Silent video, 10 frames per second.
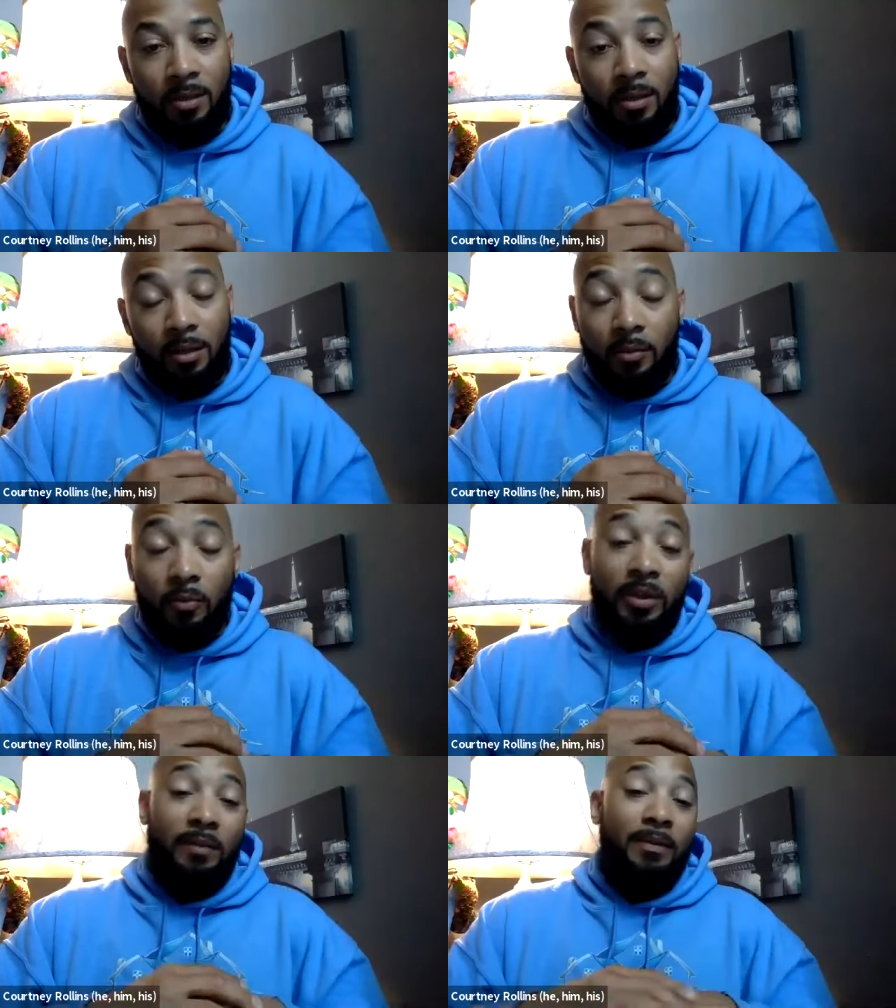Another
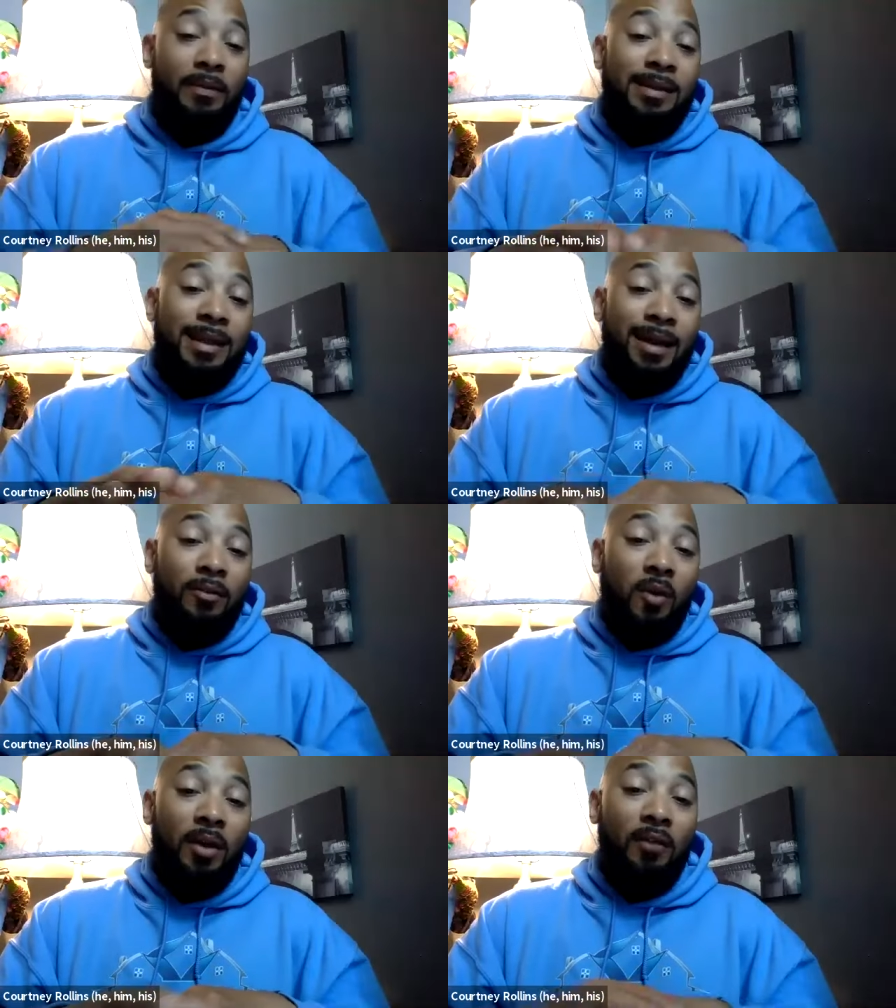one that not
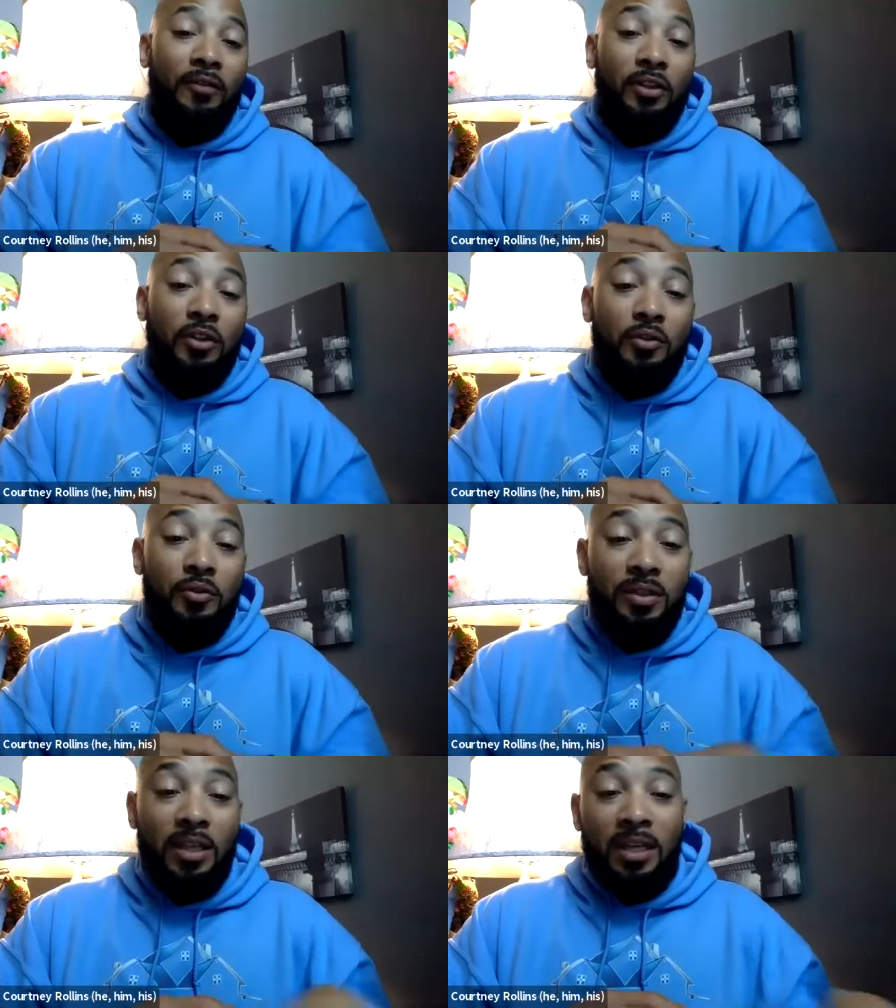quite often
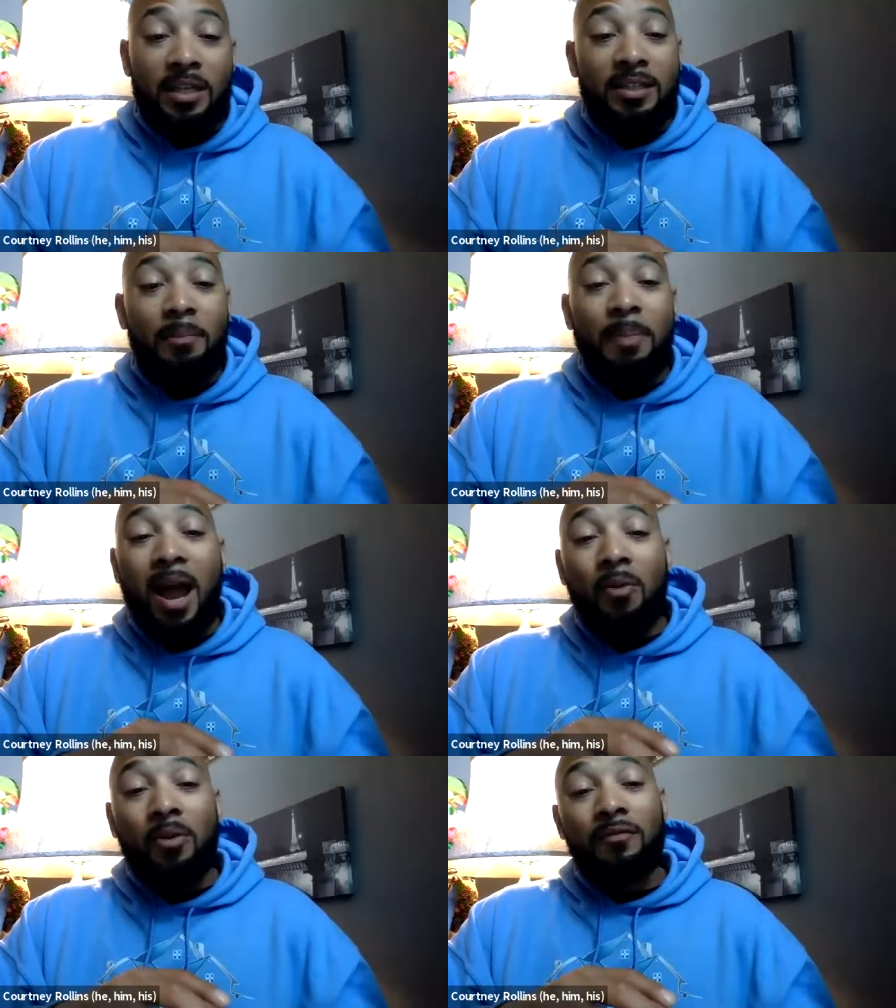used is the
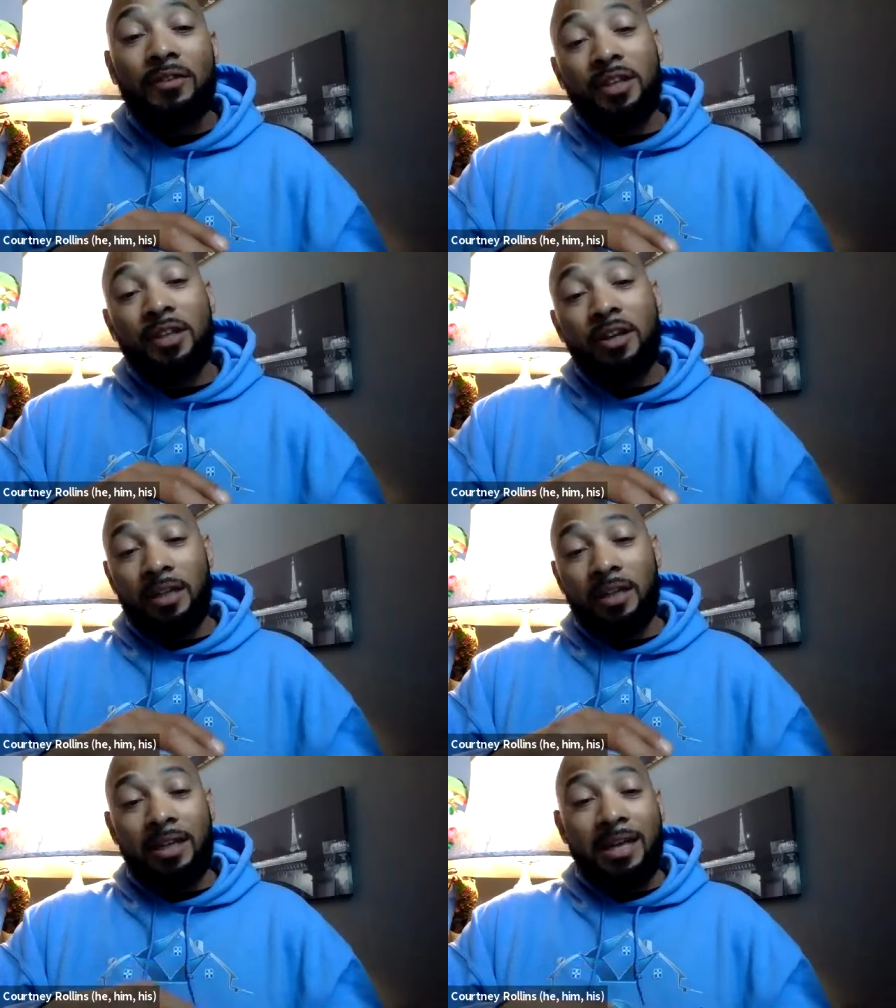power of
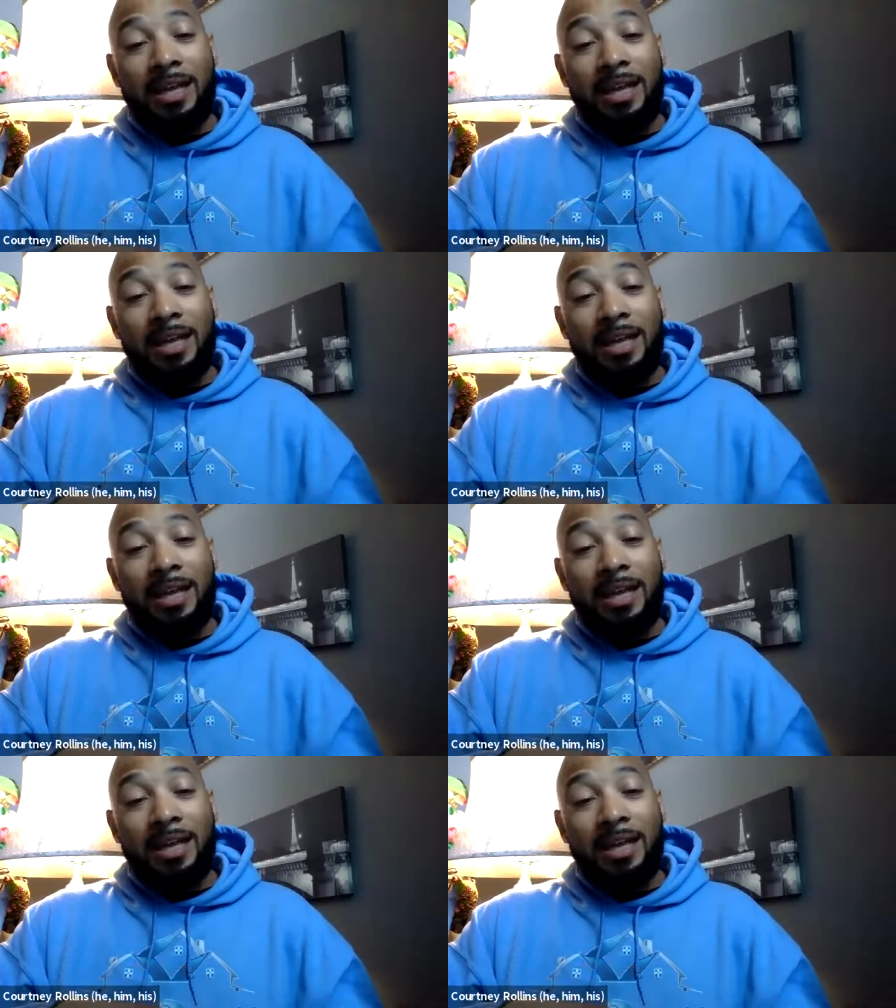attorney,